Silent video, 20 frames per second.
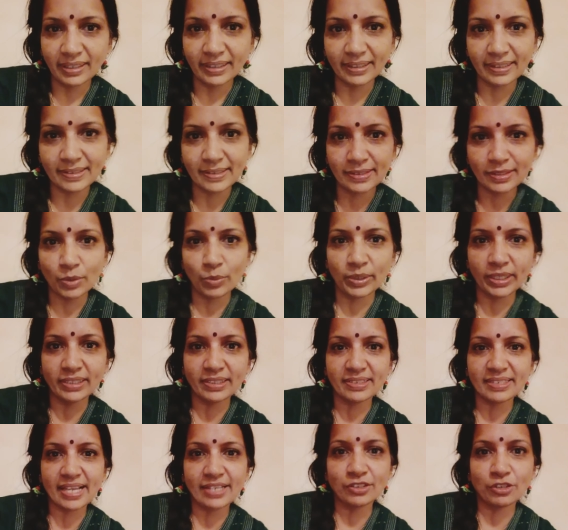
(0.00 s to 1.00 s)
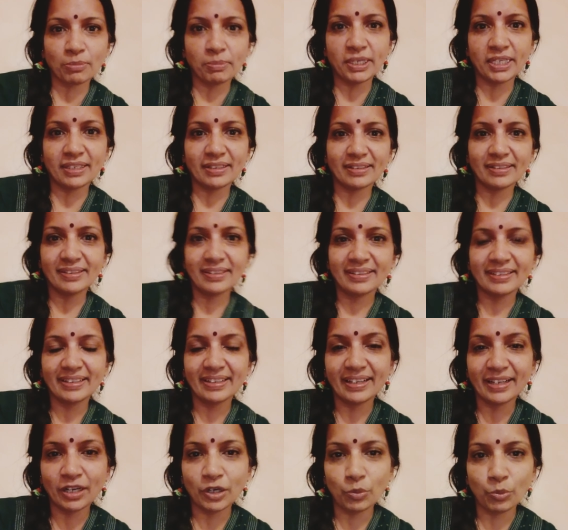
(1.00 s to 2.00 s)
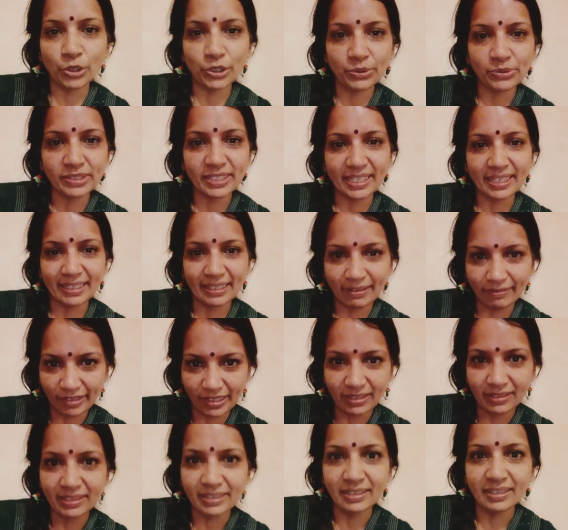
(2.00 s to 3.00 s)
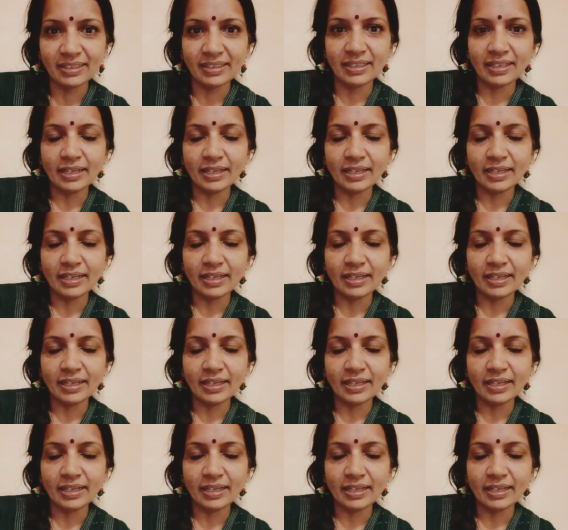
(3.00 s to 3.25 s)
This is the way this has to be, given.